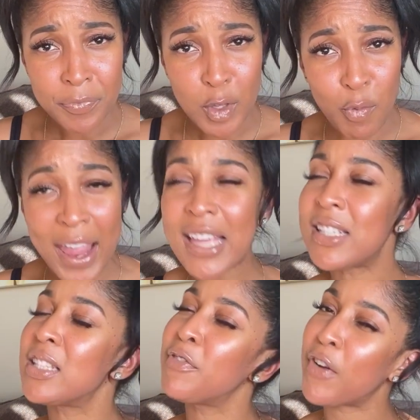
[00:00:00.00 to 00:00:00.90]
right? Because
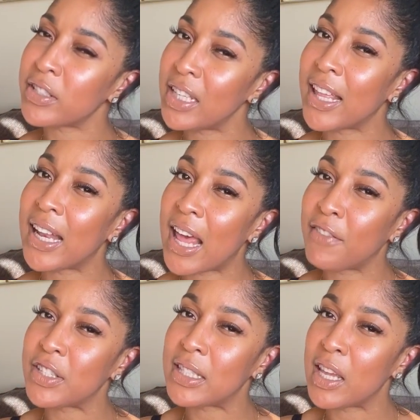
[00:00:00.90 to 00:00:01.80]
that's the first thing that a lot of
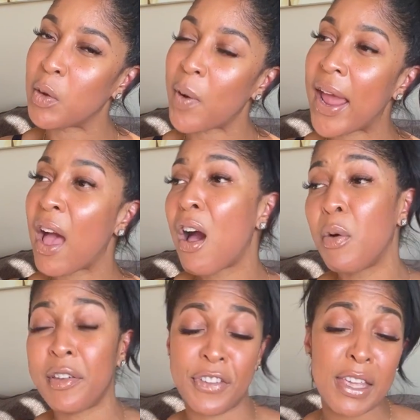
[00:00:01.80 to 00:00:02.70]
us think, right? Oh,
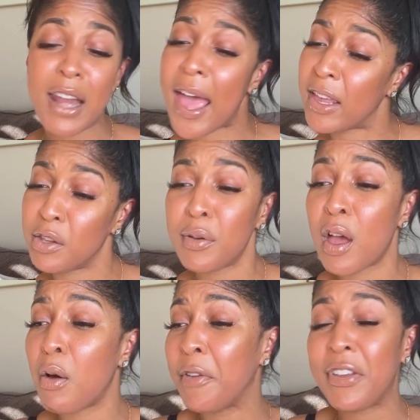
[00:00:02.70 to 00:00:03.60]
if he not, you
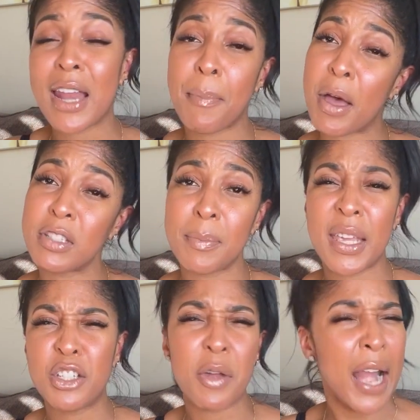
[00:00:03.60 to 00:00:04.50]
know, if he not posting me,
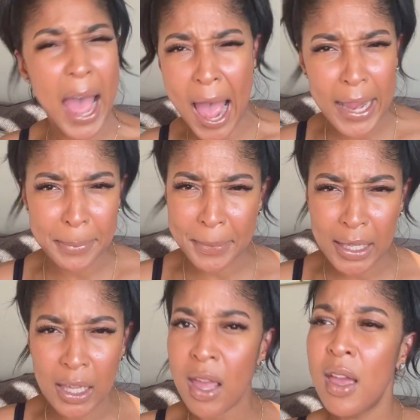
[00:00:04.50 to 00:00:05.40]
he's trying to hide
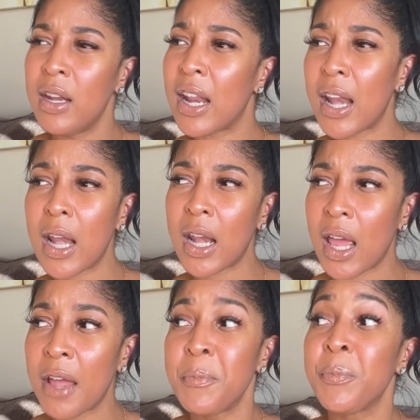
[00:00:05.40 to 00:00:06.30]
me, da da da da.